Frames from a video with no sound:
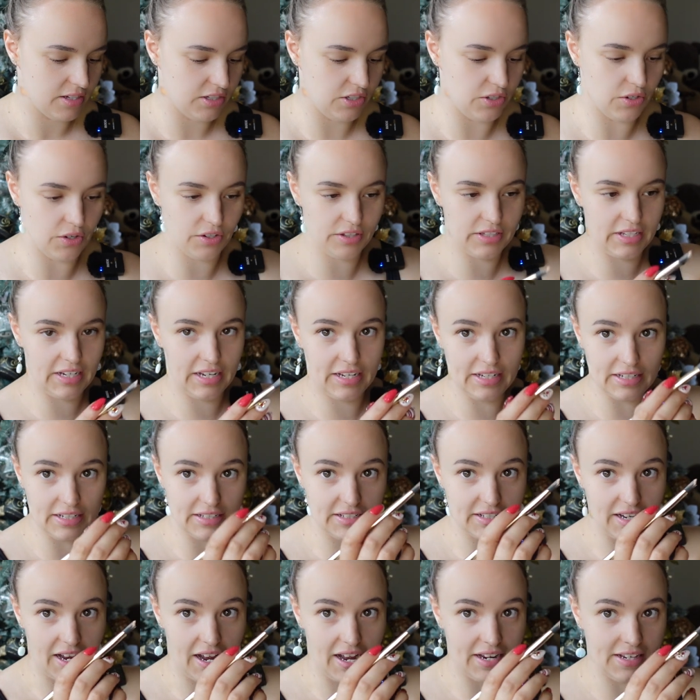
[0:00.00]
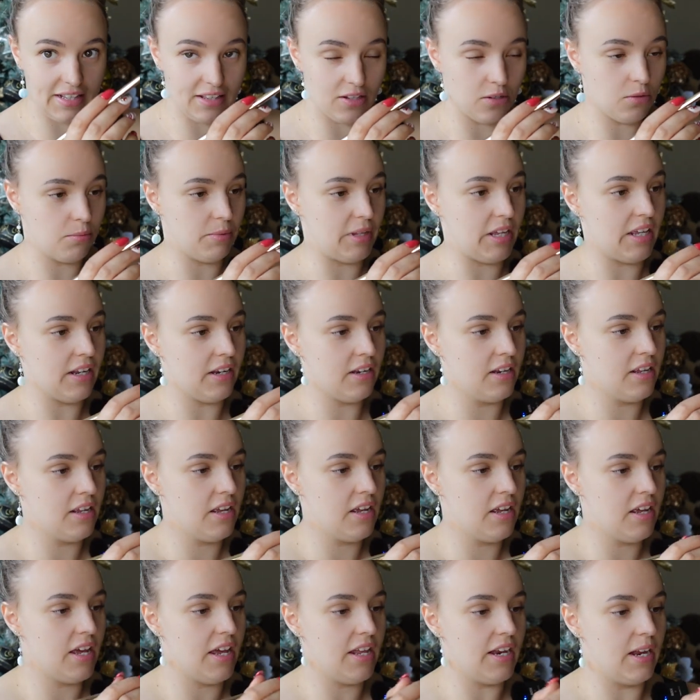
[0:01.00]
You only need a tiny little bit,
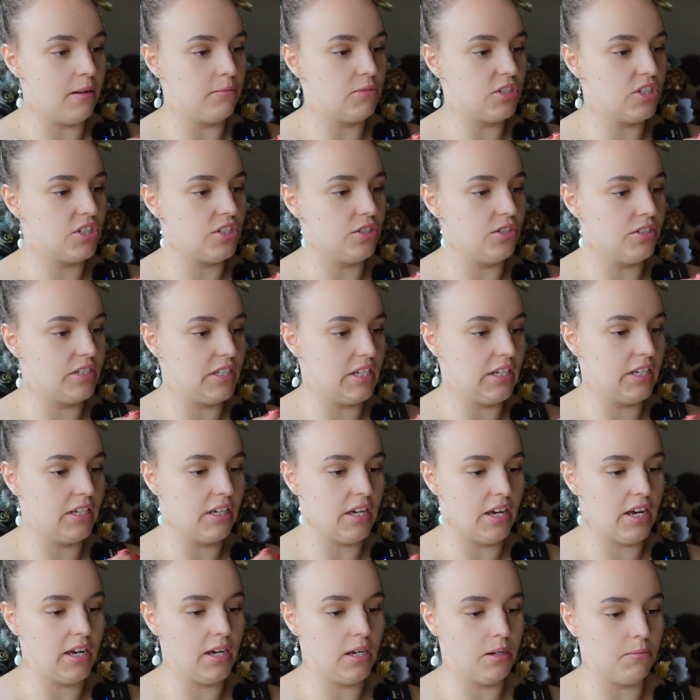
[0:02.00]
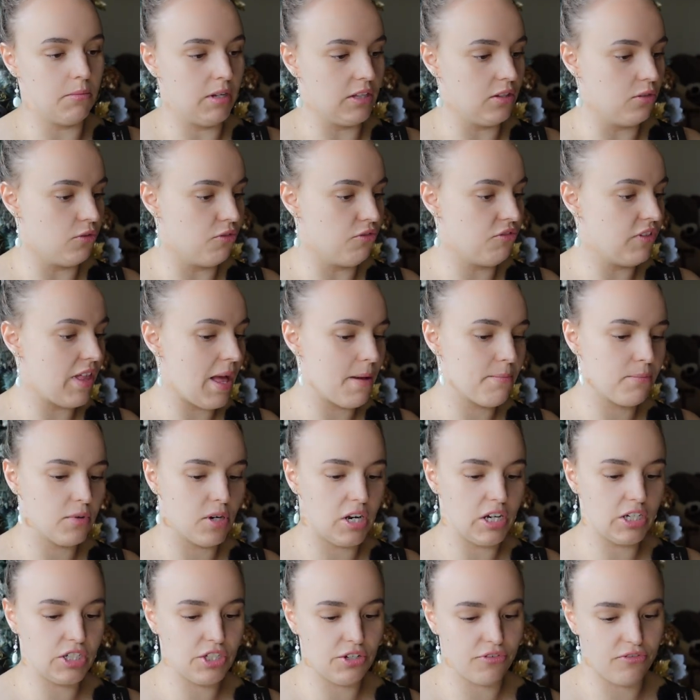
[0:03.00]
and I'm just using a little flat
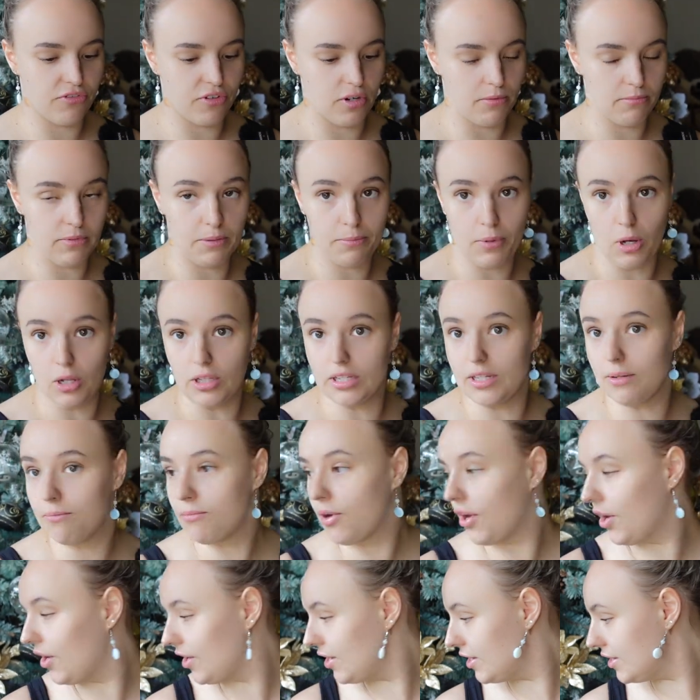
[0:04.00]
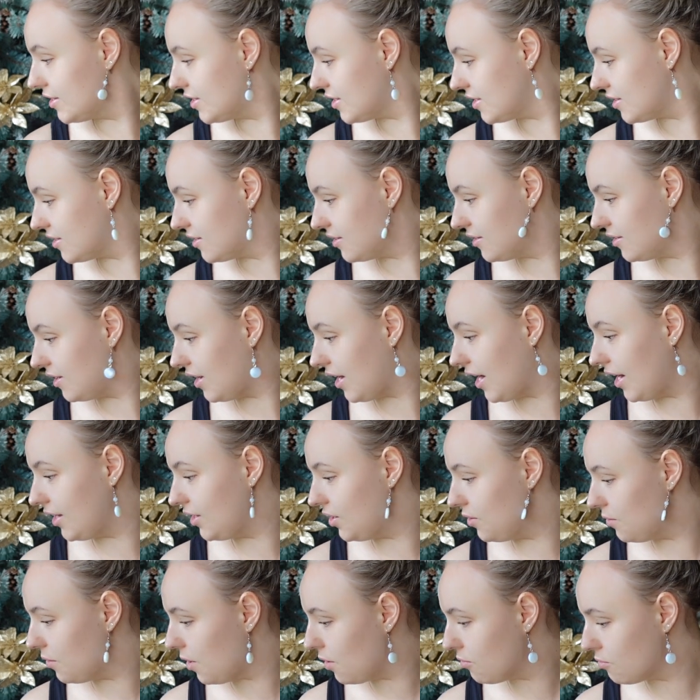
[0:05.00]
brush from Napoleon Purtis. Are
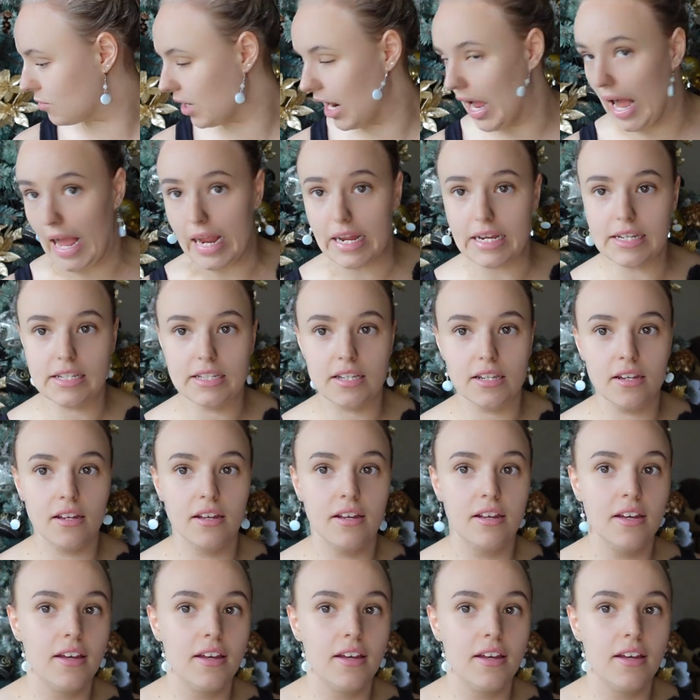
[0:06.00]
you all right?